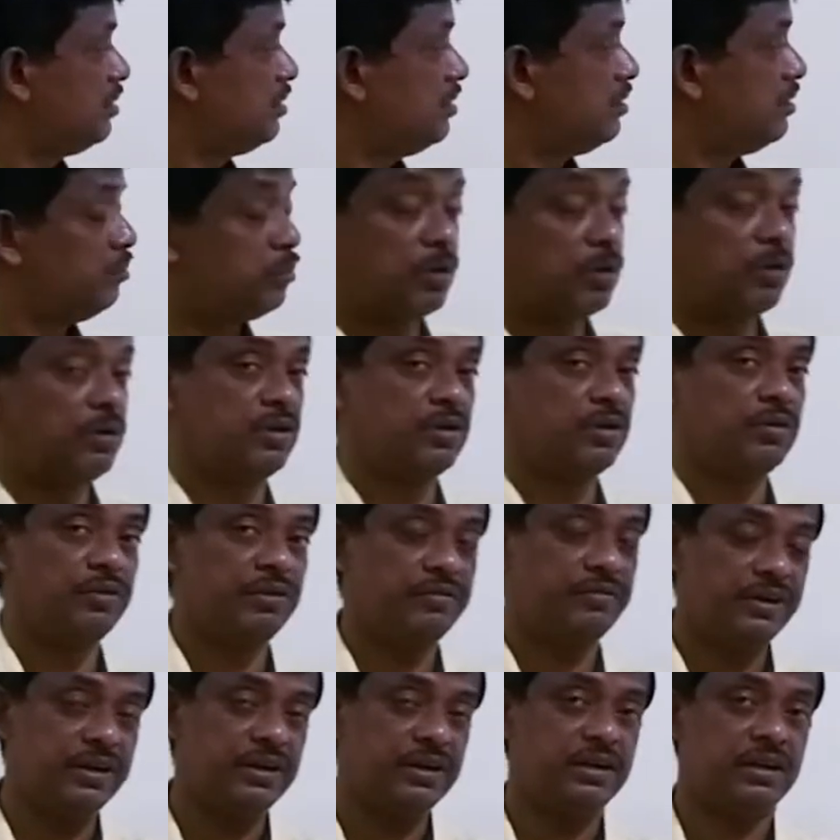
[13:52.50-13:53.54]
probability of
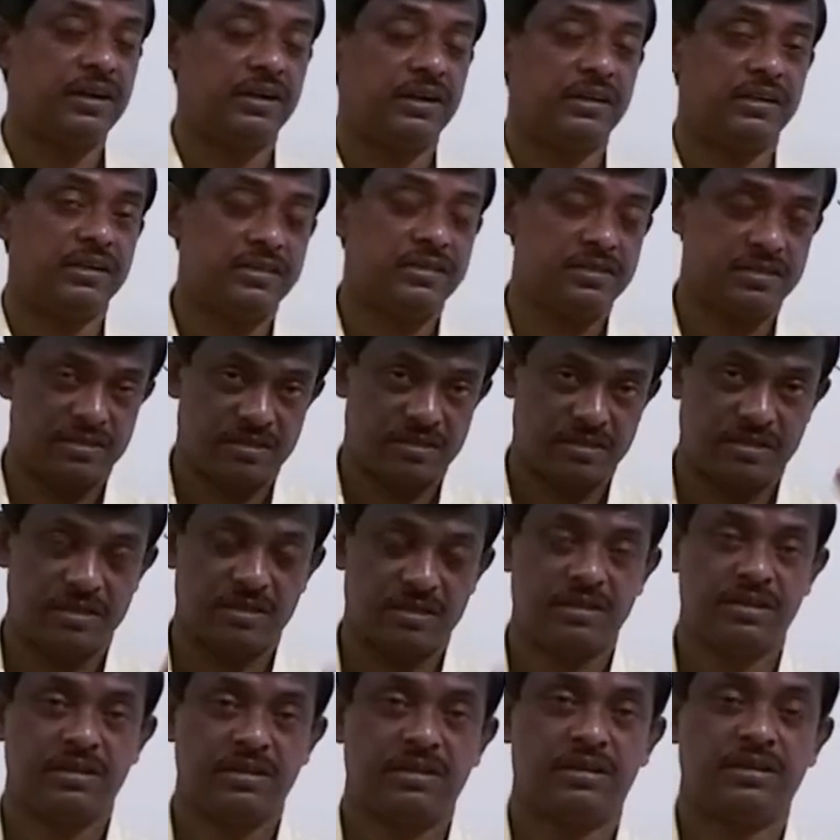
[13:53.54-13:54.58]
event at least
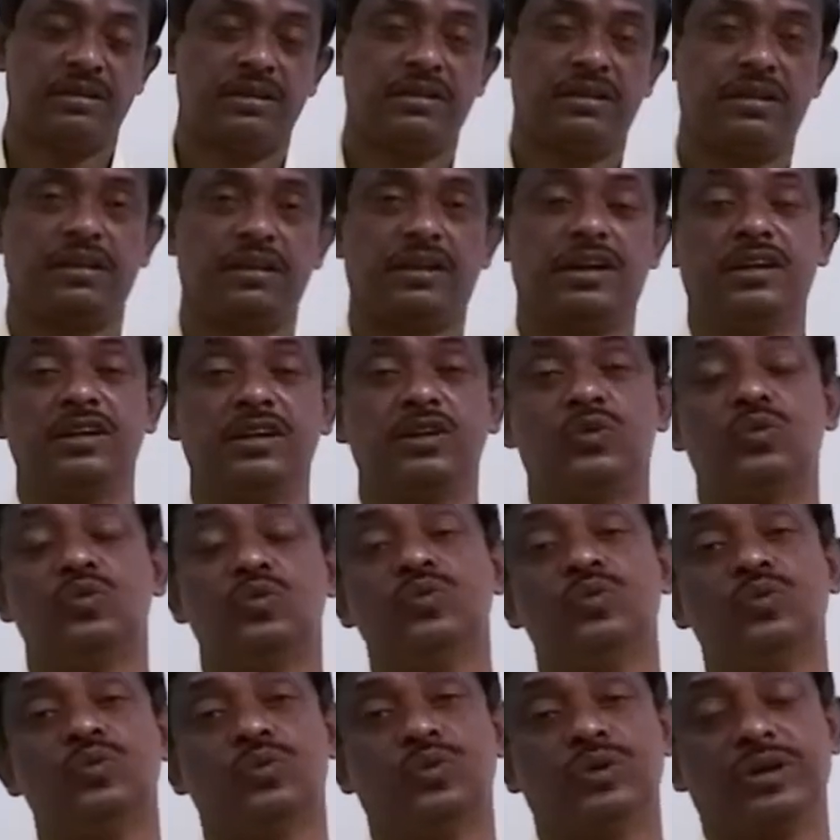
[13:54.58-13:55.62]
getting
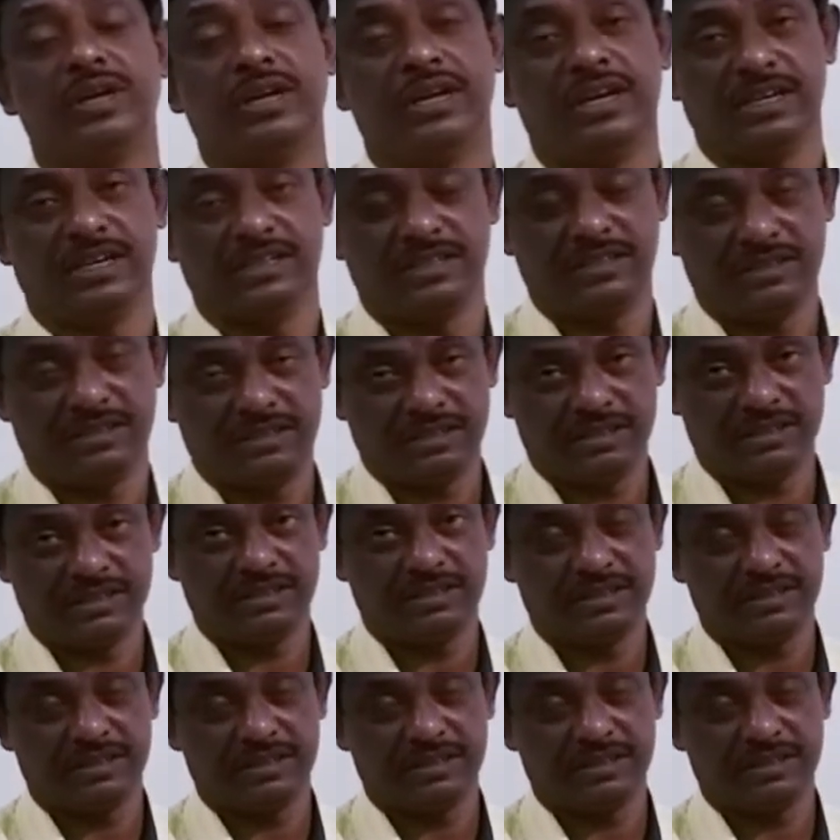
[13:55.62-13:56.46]
two heads.